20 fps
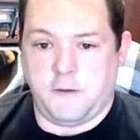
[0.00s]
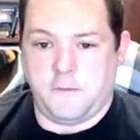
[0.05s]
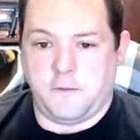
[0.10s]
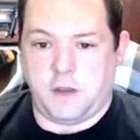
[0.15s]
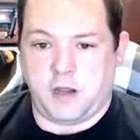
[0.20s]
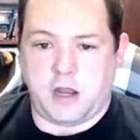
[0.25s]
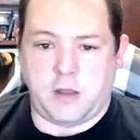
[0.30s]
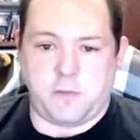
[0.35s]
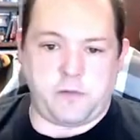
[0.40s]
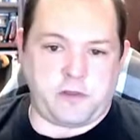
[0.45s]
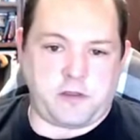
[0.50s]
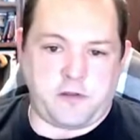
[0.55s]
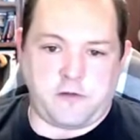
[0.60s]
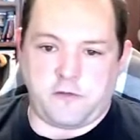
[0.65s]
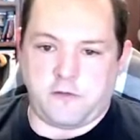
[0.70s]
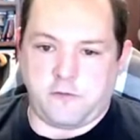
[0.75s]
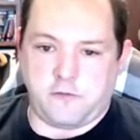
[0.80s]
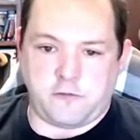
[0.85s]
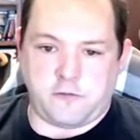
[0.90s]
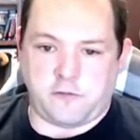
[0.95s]
an
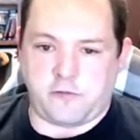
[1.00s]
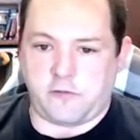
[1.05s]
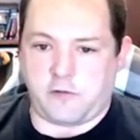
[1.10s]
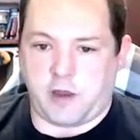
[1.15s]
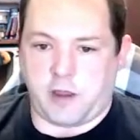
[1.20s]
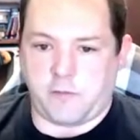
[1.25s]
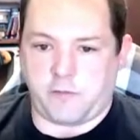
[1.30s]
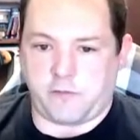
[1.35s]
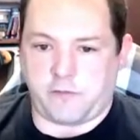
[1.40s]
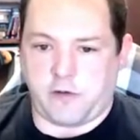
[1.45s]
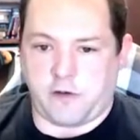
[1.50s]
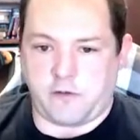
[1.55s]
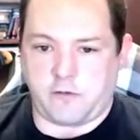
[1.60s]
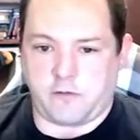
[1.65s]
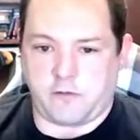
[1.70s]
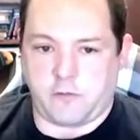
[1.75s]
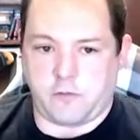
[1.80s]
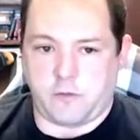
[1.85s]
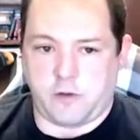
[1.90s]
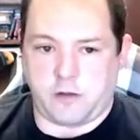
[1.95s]
application is just an
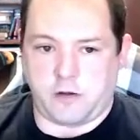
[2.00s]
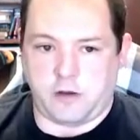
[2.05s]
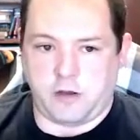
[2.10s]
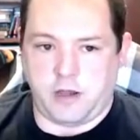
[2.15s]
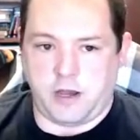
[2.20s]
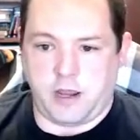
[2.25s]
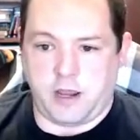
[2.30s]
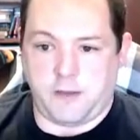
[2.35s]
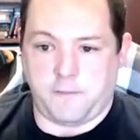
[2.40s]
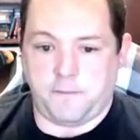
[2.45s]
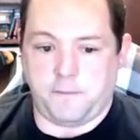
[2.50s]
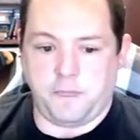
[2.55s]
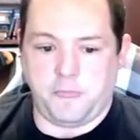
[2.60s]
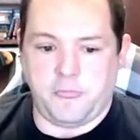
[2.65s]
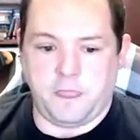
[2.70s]
abstraction around a name.